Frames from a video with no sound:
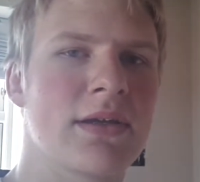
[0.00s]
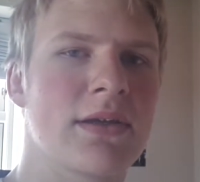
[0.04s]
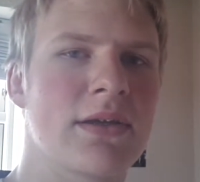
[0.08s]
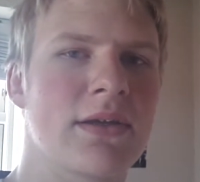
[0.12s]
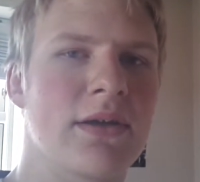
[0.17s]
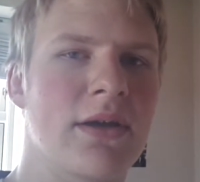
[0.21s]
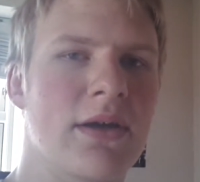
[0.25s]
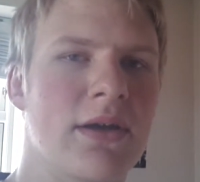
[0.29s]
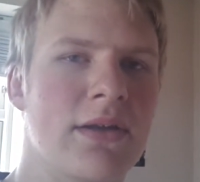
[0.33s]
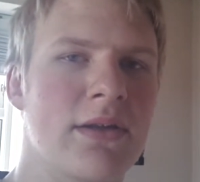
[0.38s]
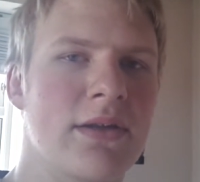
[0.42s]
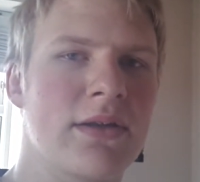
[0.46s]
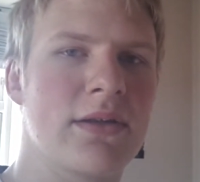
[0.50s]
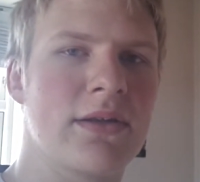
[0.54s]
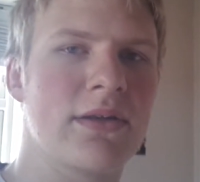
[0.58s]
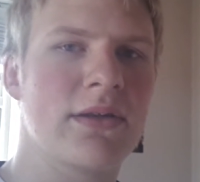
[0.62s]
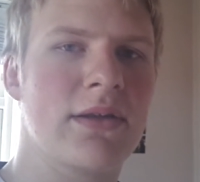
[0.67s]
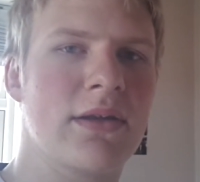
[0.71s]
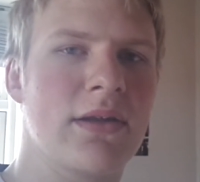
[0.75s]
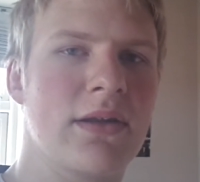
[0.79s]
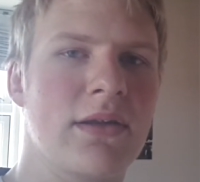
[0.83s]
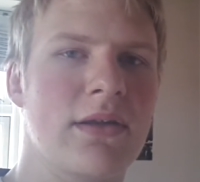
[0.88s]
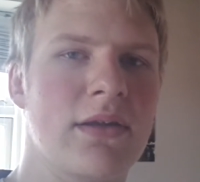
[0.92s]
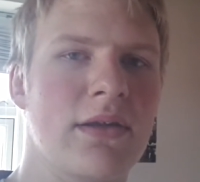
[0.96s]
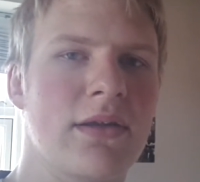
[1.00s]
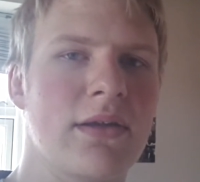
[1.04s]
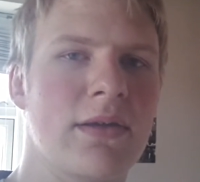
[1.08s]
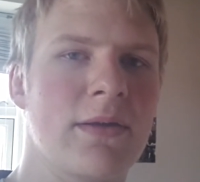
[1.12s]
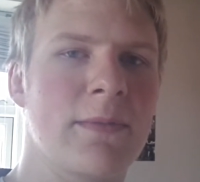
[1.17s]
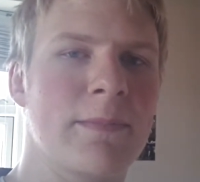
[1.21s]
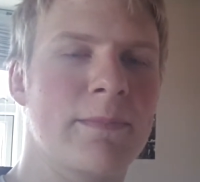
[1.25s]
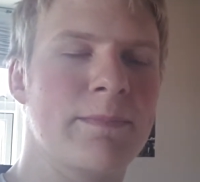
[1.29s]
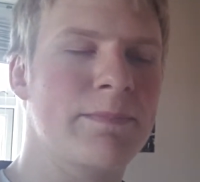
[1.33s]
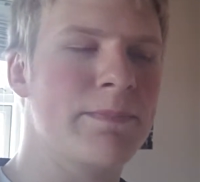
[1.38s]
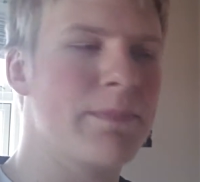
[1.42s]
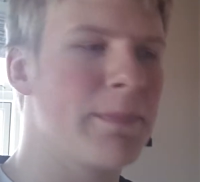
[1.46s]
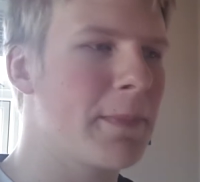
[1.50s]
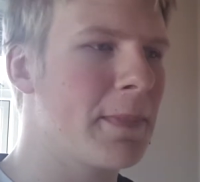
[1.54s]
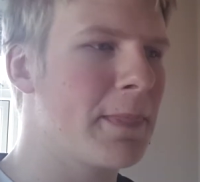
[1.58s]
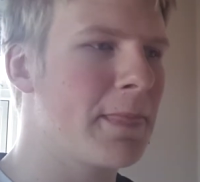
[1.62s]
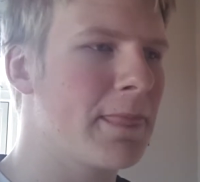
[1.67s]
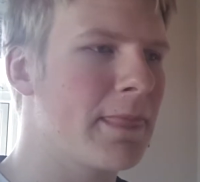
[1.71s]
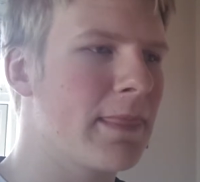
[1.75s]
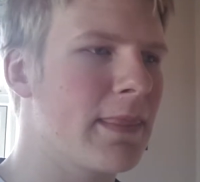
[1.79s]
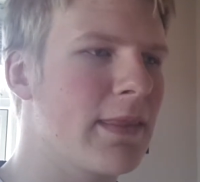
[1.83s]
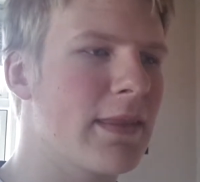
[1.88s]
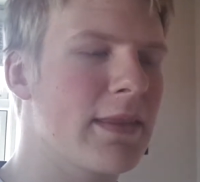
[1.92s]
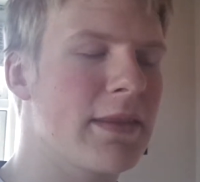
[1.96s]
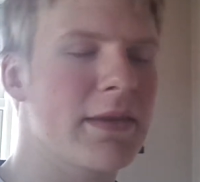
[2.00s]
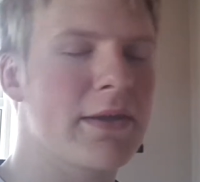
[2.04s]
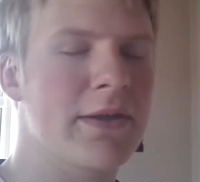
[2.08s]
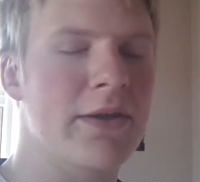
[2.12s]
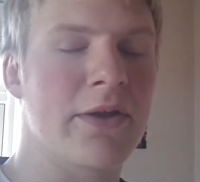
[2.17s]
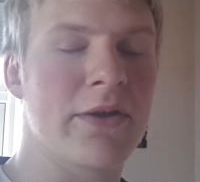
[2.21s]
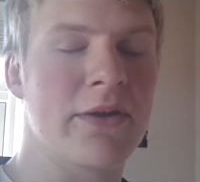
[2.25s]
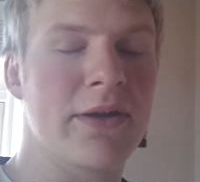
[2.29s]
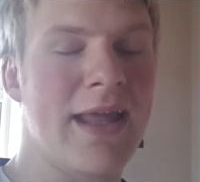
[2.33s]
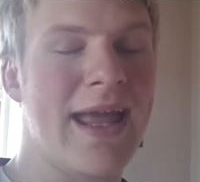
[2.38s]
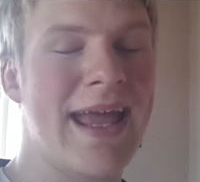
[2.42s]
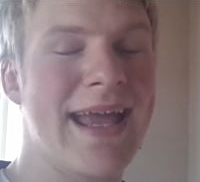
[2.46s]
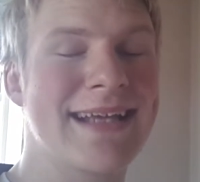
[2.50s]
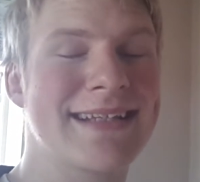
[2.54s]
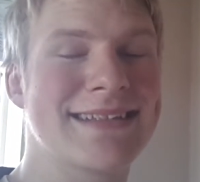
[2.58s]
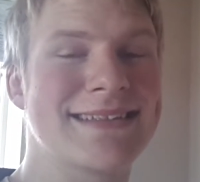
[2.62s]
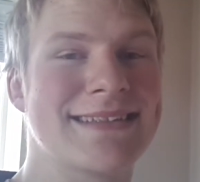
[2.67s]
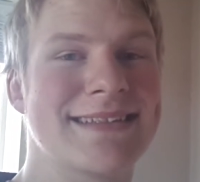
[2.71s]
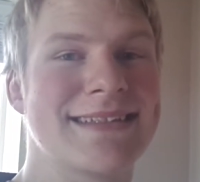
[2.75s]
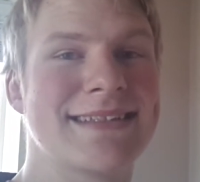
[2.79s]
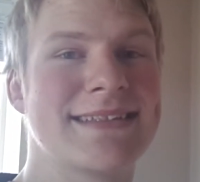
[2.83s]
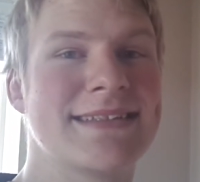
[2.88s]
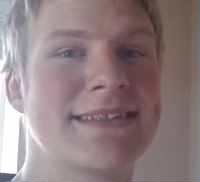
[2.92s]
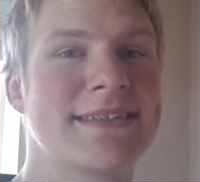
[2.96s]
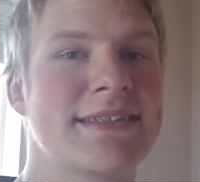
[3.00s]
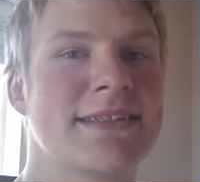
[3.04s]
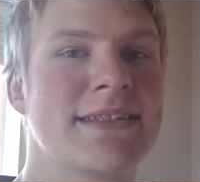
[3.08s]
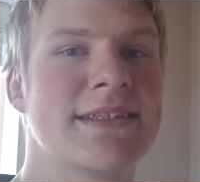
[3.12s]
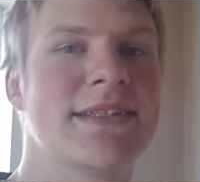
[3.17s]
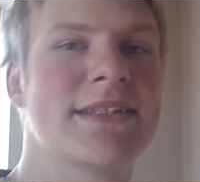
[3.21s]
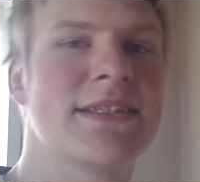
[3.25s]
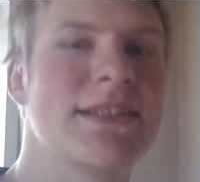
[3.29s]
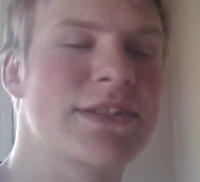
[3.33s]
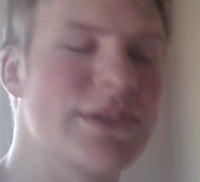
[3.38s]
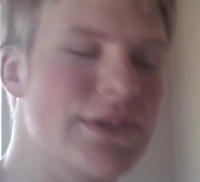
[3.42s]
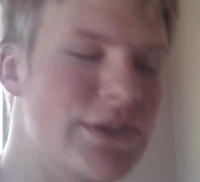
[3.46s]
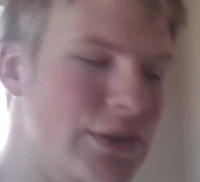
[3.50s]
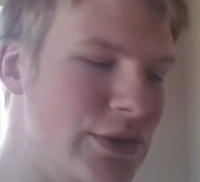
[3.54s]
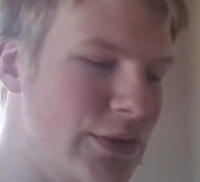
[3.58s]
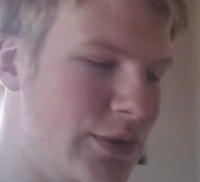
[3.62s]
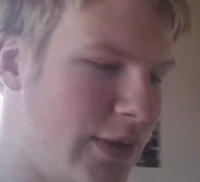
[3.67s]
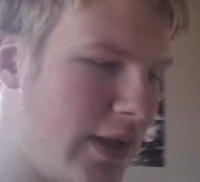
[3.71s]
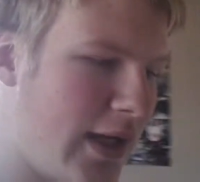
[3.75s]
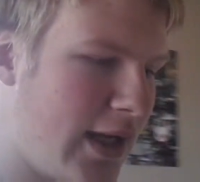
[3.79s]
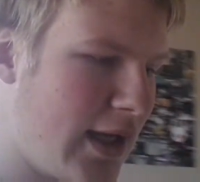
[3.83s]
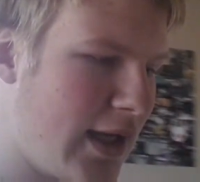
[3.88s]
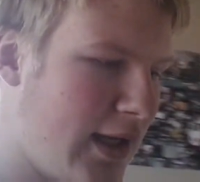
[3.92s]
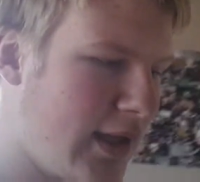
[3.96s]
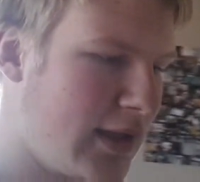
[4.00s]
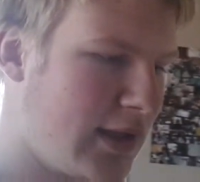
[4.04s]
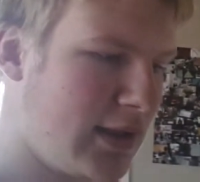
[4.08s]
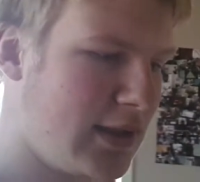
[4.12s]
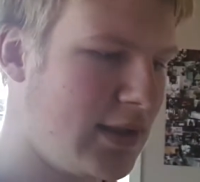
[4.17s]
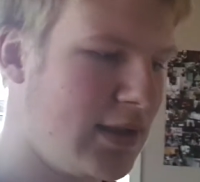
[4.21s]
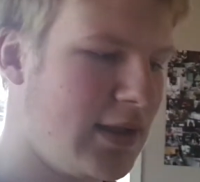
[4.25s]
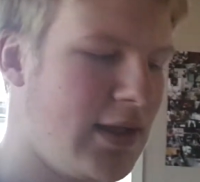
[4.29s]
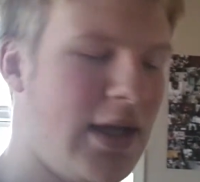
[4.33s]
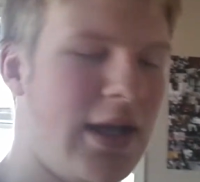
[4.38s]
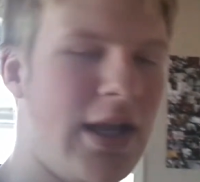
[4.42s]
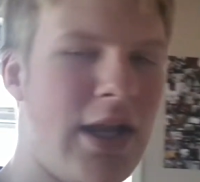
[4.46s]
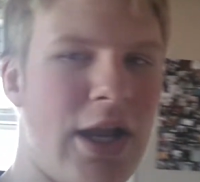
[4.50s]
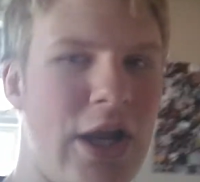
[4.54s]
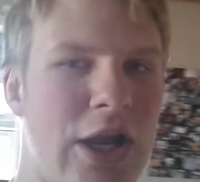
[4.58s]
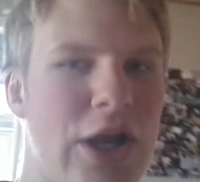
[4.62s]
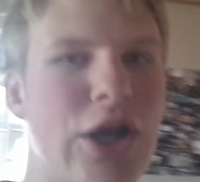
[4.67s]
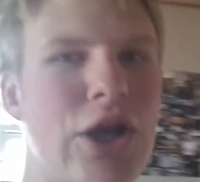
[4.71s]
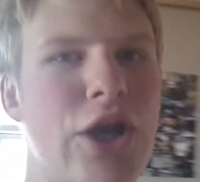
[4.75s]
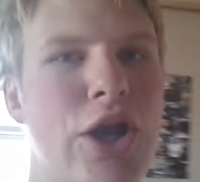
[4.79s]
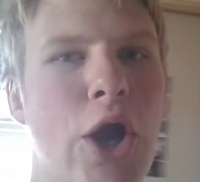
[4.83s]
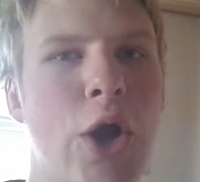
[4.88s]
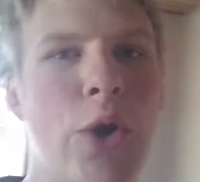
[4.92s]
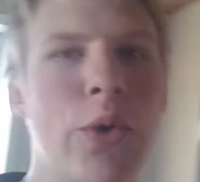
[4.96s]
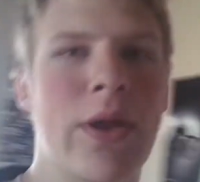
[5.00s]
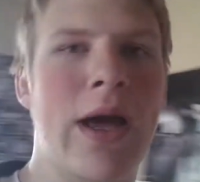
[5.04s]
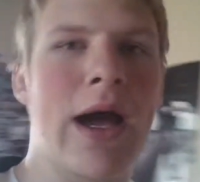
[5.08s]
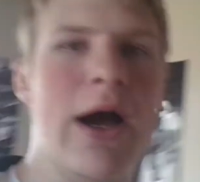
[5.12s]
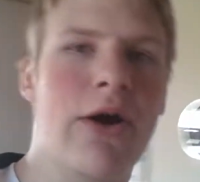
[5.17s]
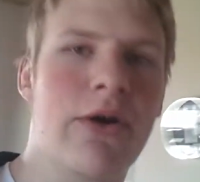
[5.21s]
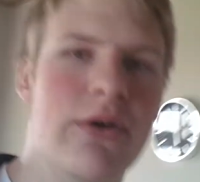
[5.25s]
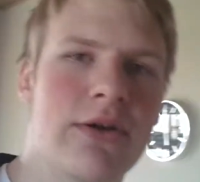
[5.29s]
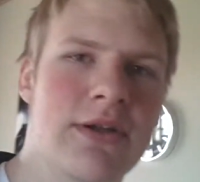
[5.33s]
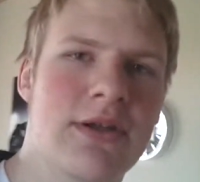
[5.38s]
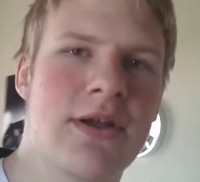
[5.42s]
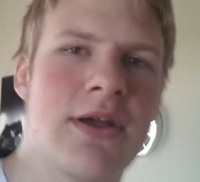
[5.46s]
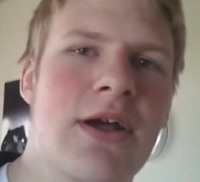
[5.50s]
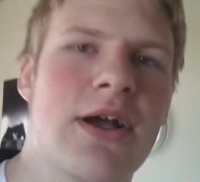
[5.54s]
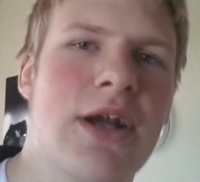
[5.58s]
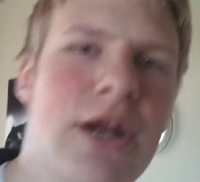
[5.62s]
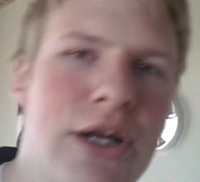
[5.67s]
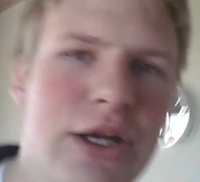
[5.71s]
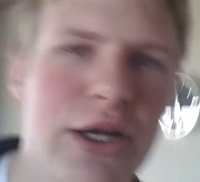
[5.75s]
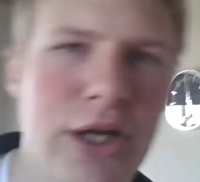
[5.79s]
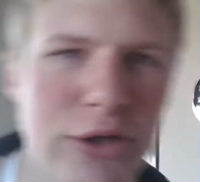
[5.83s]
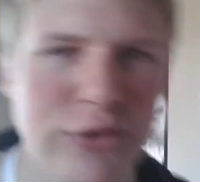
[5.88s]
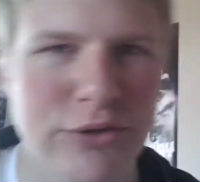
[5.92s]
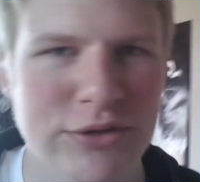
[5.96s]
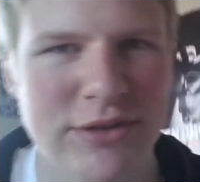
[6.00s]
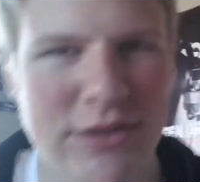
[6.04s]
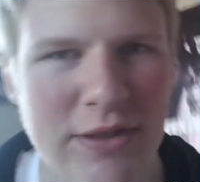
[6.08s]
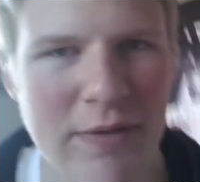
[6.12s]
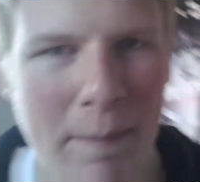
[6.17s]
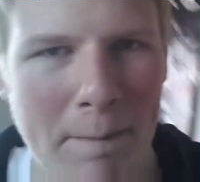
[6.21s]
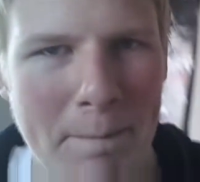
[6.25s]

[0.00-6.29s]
gotten um, gotten access to a Loadout closed